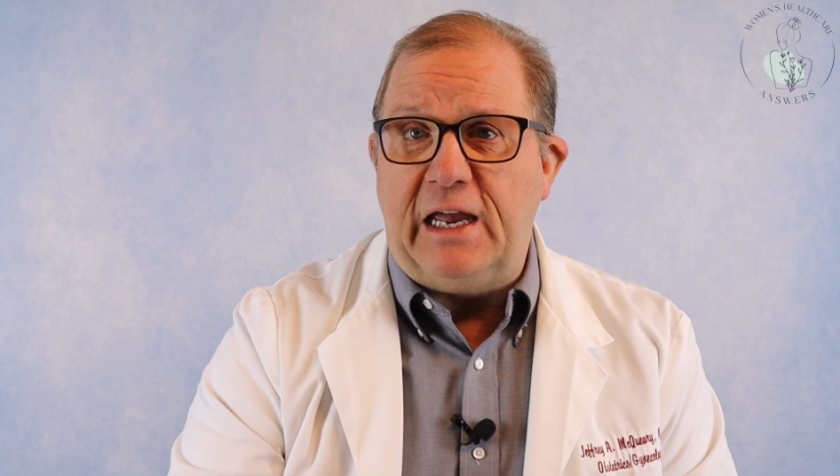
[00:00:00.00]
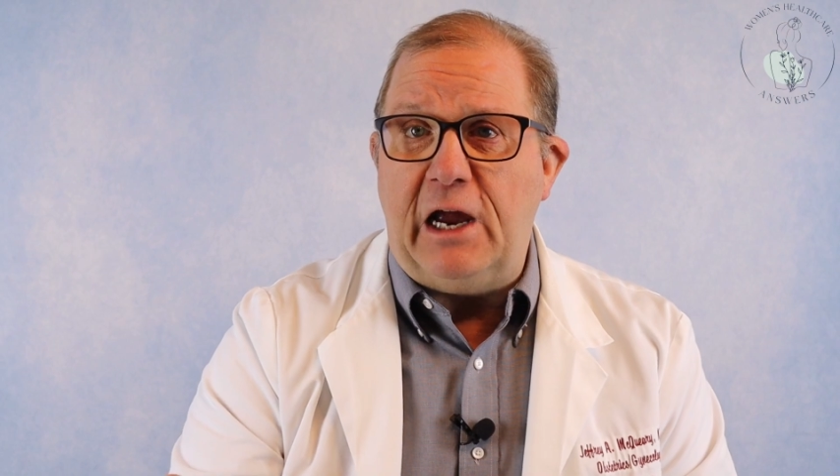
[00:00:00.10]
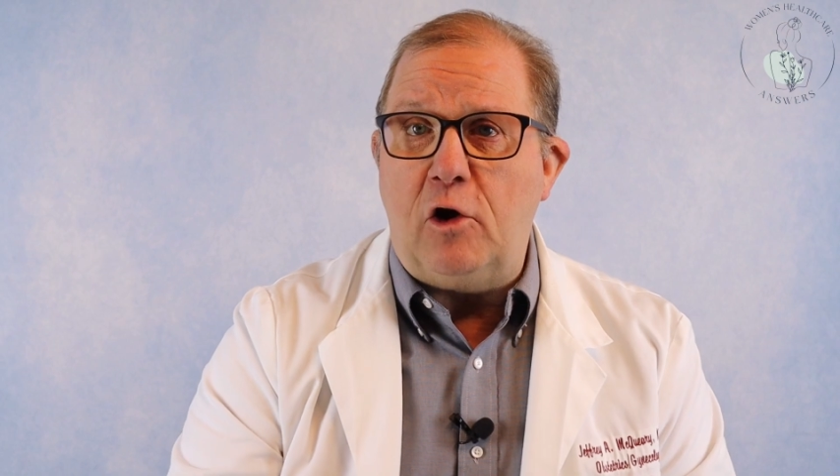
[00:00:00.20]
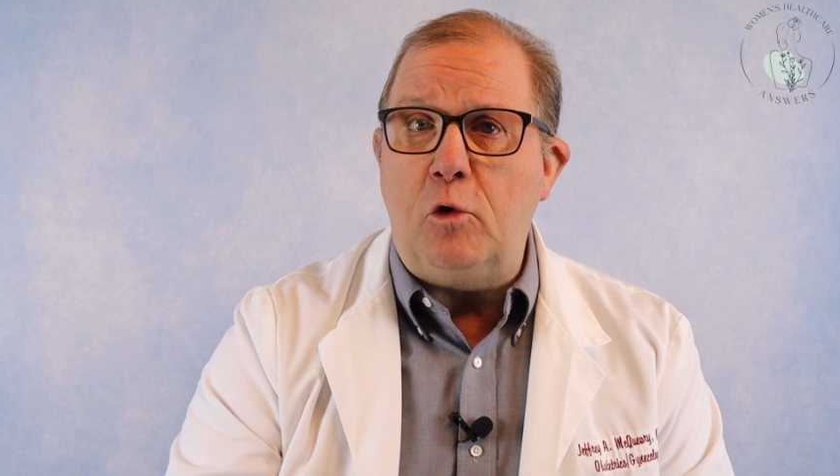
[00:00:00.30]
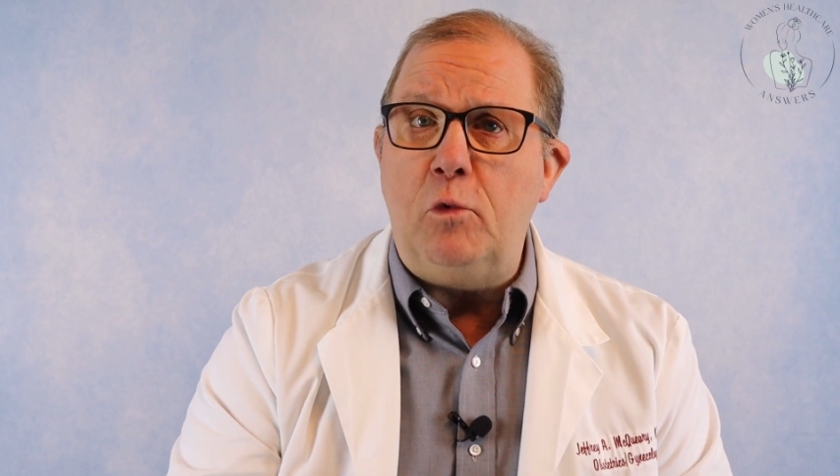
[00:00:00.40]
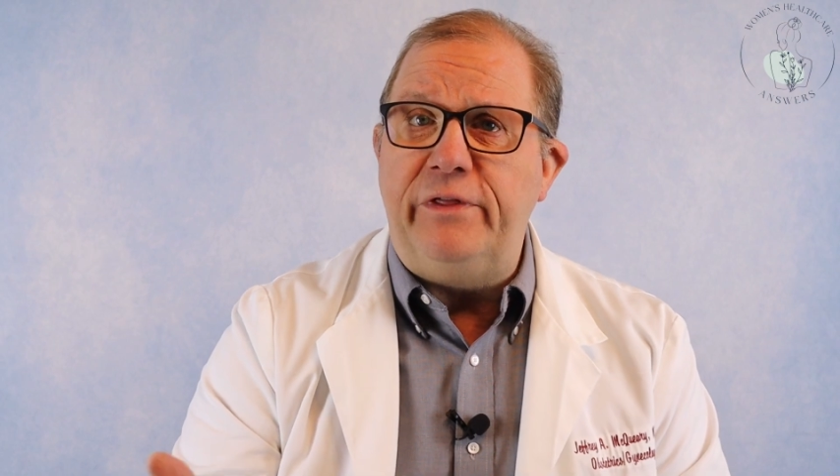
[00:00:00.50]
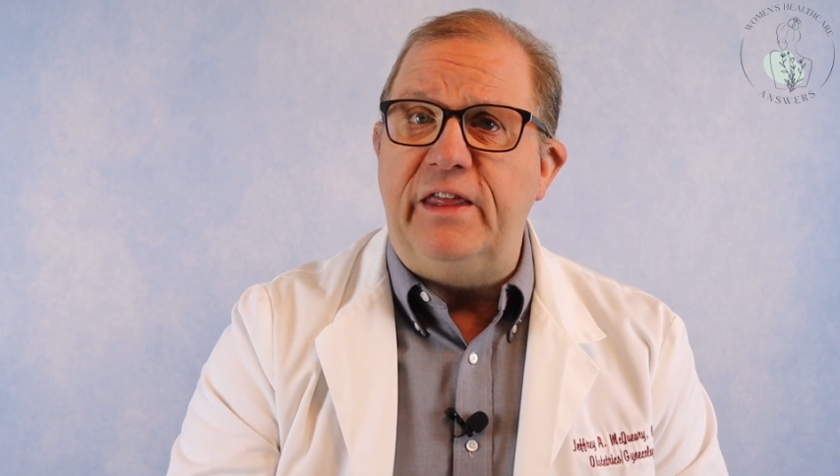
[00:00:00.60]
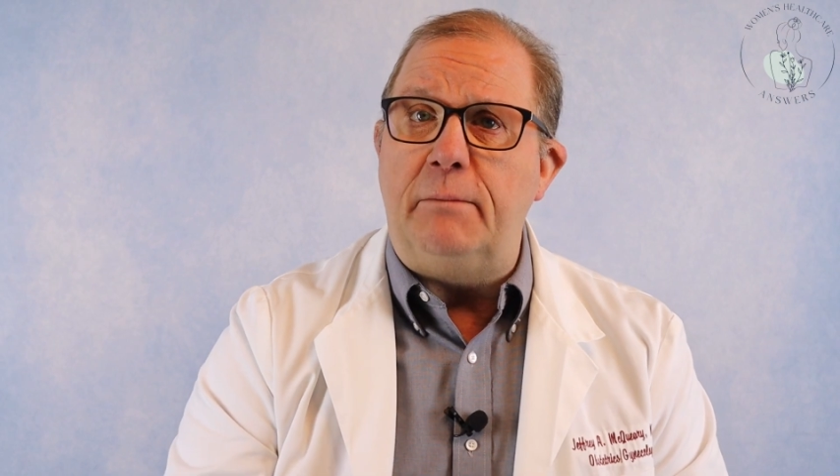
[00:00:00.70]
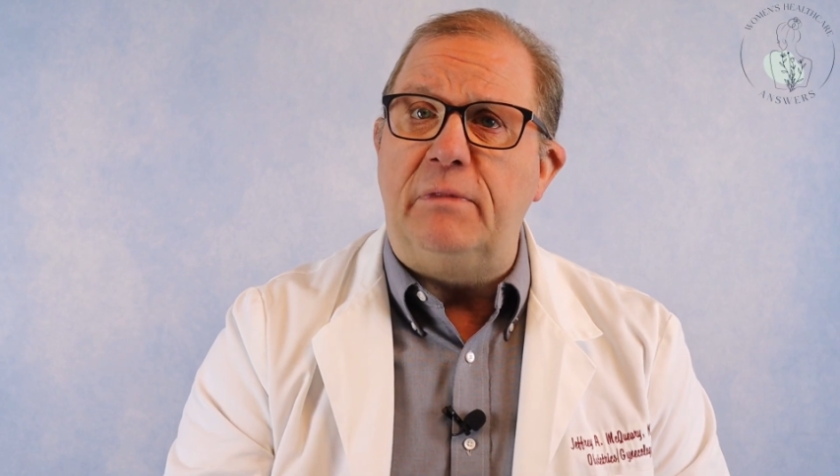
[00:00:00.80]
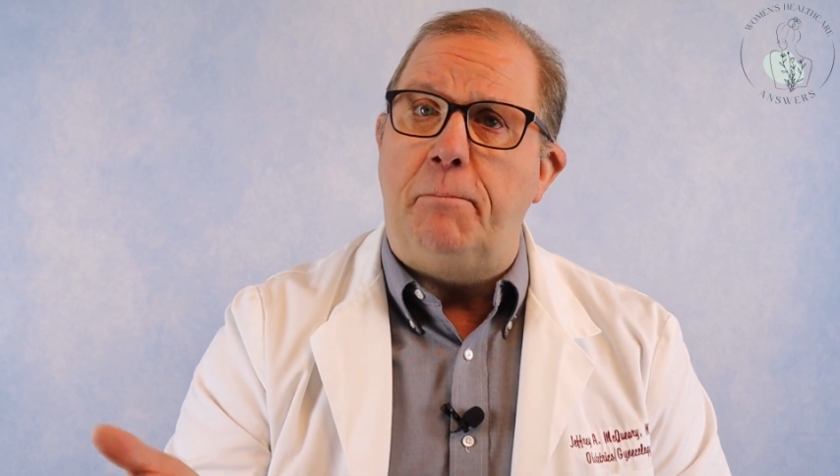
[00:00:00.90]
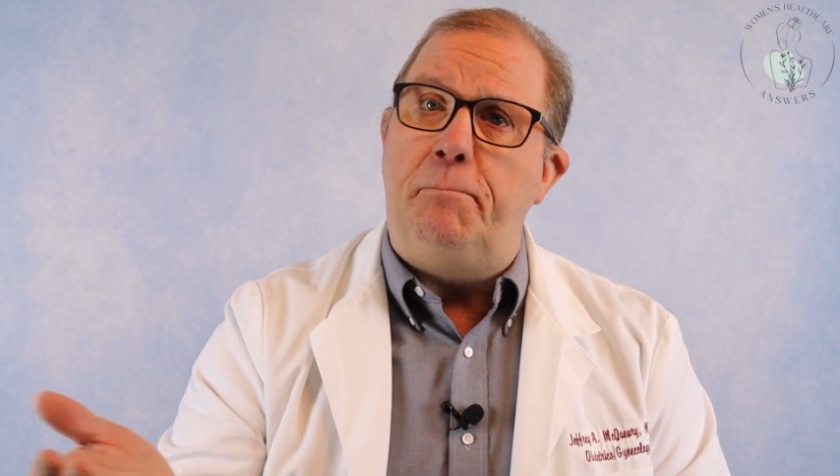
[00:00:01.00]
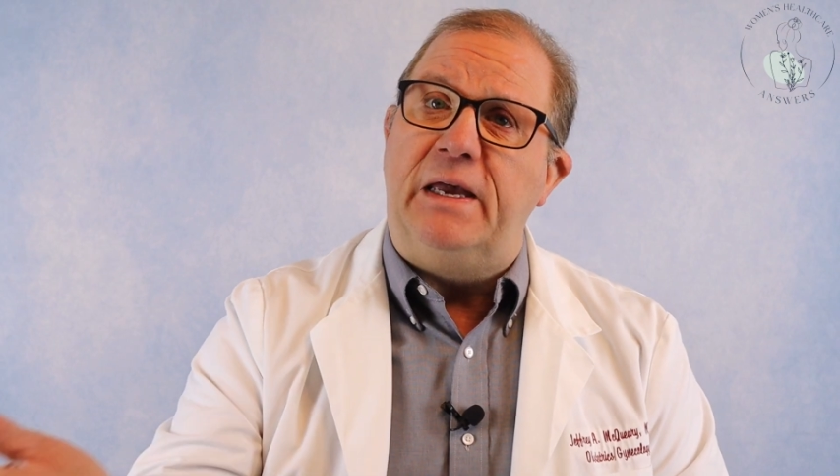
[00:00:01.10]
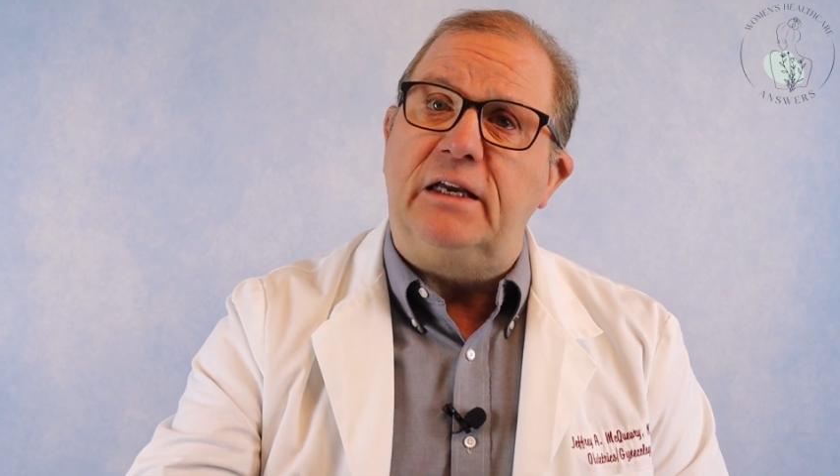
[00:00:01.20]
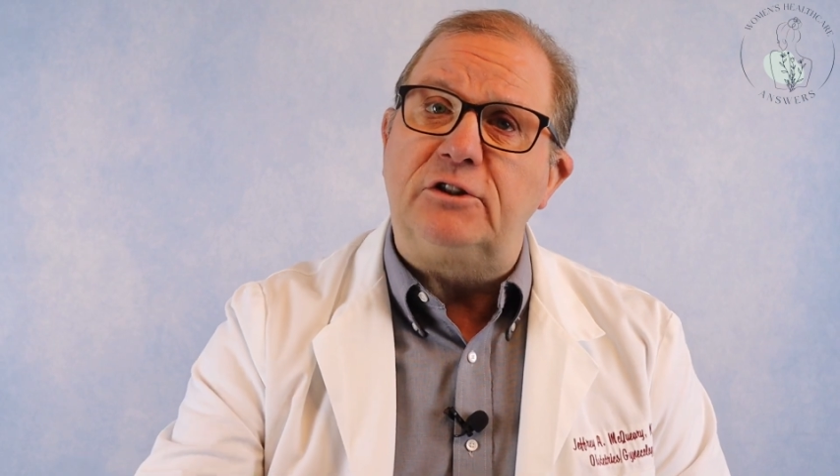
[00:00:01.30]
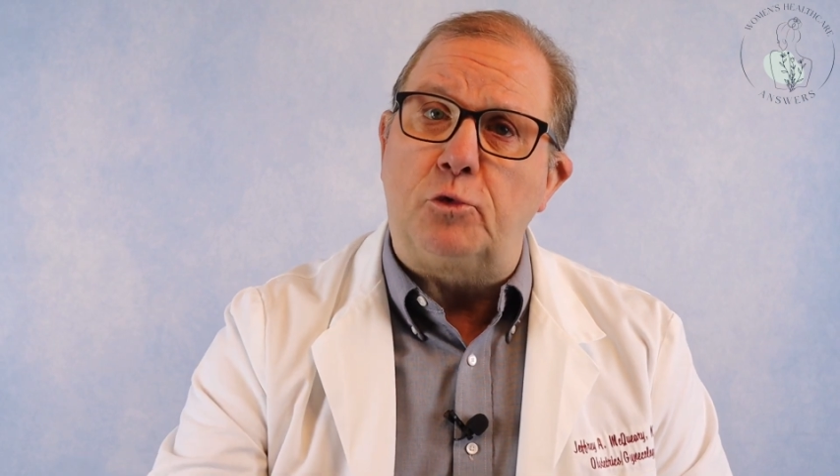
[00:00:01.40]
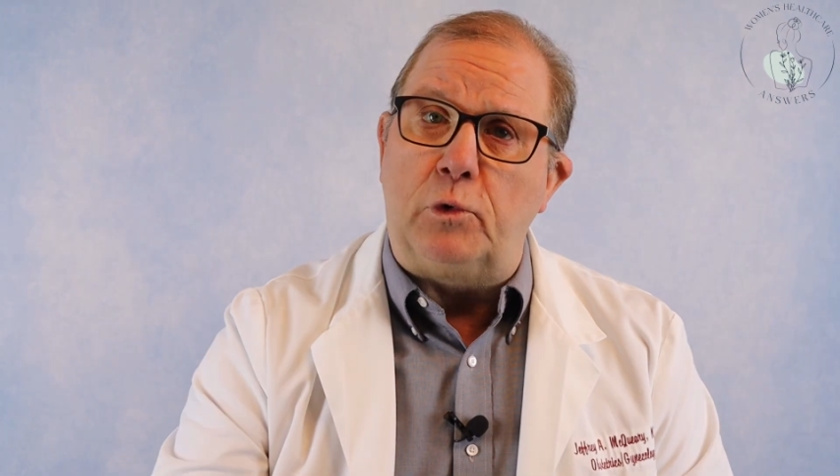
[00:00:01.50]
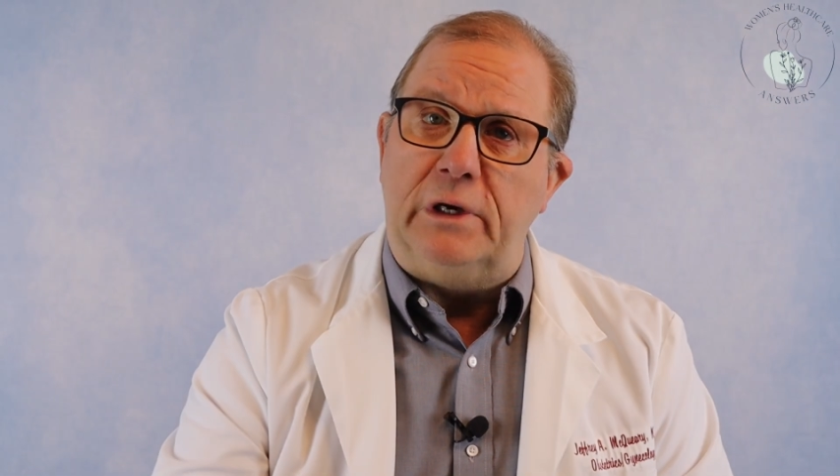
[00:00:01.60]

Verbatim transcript: carry with them the biggest